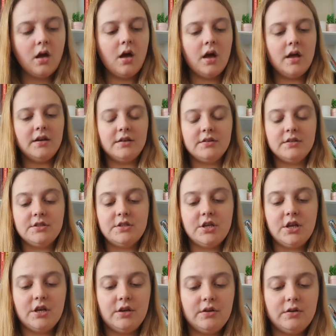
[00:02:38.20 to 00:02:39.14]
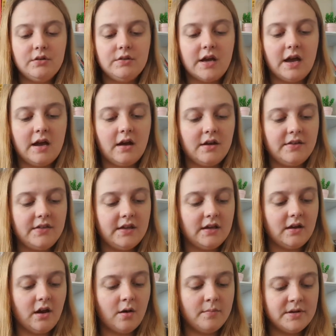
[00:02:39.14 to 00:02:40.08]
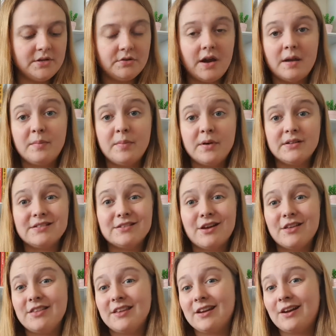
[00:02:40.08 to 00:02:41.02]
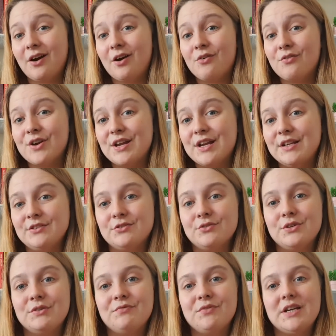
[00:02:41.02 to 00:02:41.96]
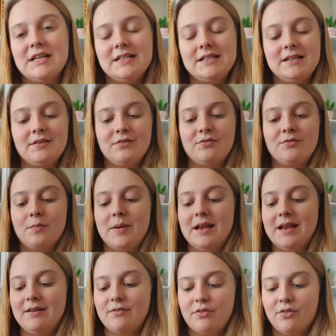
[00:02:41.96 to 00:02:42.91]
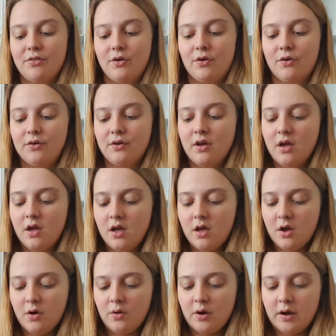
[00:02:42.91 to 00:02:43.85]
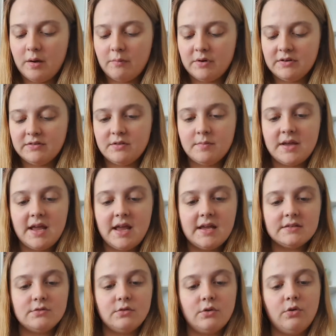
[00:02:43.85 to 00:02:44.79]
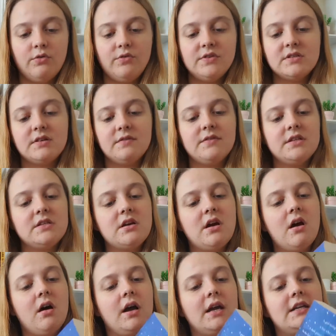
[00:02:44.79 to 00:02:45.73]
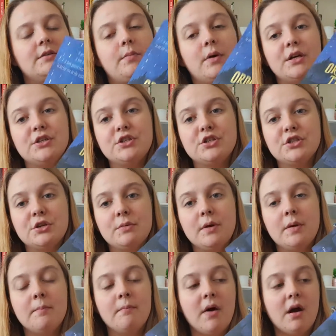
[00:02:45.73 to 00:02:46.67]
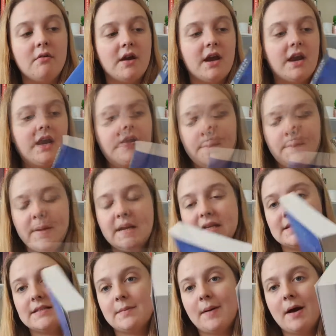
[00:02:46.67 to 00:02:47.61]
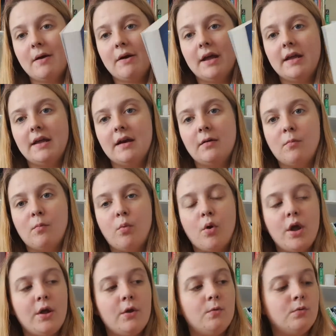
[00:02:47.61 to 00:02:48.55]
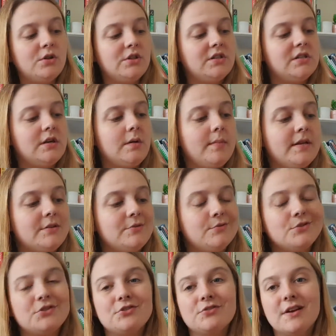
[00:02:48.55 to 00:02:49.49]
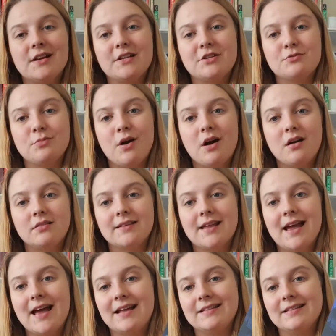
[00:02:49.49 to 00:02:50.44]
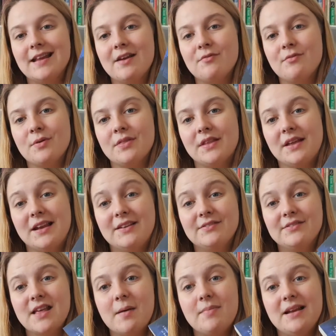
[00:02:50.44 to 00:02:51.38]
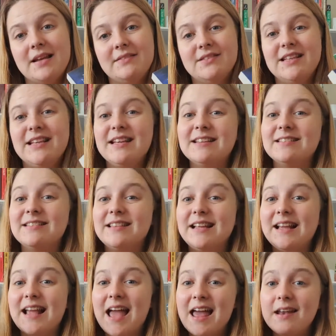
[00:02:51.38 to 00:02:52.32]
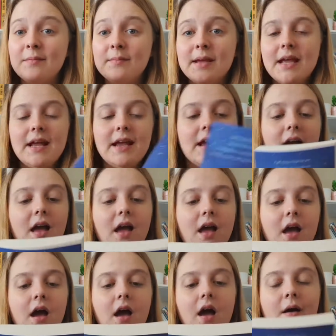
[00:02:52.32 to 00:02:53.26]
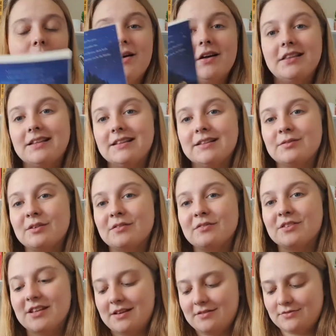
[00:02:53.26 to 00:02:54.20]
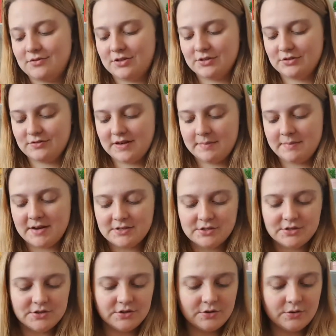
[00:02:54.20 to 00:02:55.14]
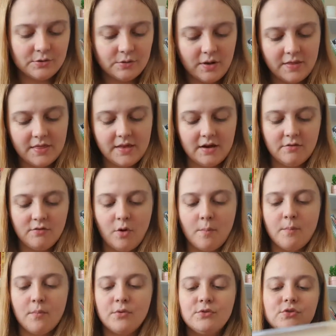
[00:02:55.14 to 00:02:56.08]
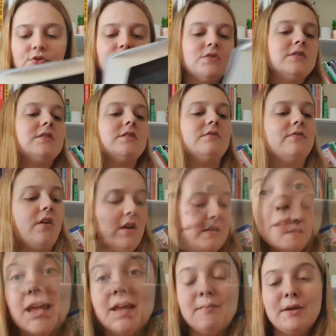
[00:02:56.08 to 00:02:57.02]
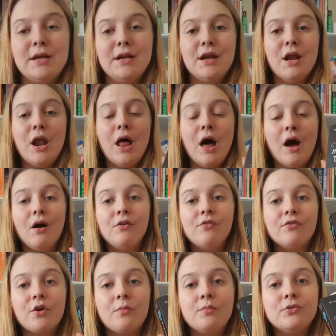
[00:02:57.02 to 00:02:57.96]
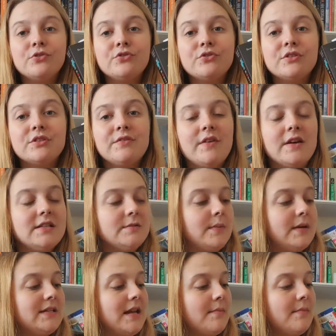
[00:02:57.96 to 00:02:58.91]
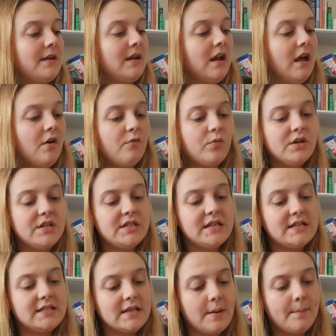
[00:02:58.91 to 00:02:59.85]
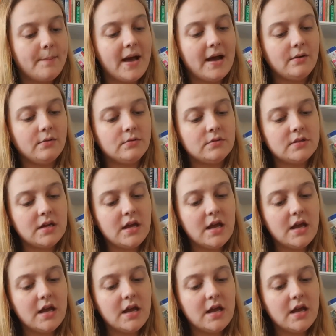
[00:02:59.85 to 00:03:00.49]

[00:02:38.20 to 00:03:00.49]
another two that I think are middle grade books that I think I'll really enjoy reading for Believe-a-thon. And one of them is Orphans of the Tide by Stuart Murray, but it's about a young boy who washes up into a strange world and everyone that lives there believes he is the enemy. I think this one looks really magical. And then I've got Monstrous Devices by Damien Love, which is about